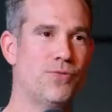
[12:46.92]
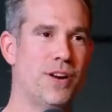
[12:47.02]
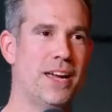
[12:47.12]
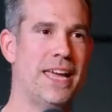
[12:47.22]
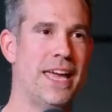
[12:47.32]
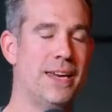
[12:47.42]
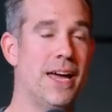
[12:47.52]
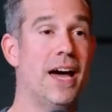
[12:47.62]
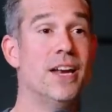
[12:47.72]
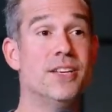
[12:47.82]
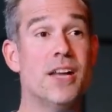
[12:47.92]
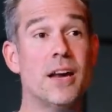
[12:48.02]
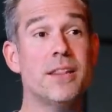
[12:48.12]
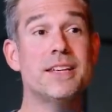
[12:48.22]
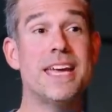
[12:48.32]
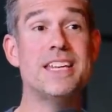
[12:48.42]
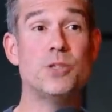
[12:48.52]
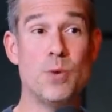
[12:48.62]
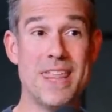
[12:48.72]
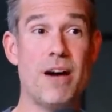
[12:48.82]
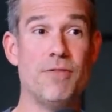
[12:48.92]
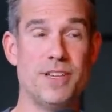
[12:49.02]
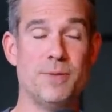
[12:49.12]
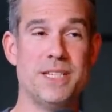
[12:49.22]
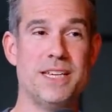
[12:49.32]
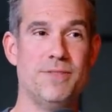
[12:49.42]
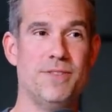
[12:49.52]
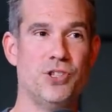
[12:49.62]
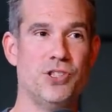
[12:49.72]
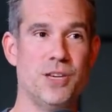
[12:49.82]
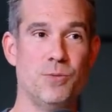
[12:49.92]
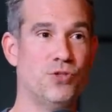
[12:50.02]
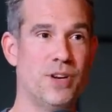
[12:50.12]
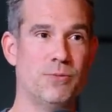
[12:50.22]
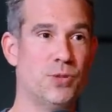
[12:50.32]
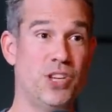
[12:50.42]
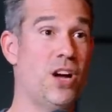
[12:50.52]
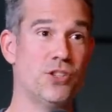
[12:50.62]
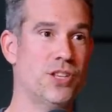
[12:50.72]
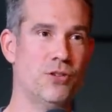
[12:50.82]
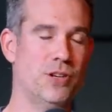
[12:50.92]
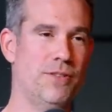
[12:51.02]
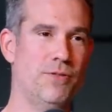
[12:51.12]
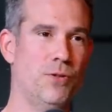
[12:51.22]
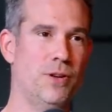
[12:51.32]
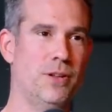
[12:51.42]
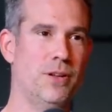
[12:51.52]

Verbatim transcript: for it again, and none of the kids without vitamin D deficiency would touch the cod liver oil.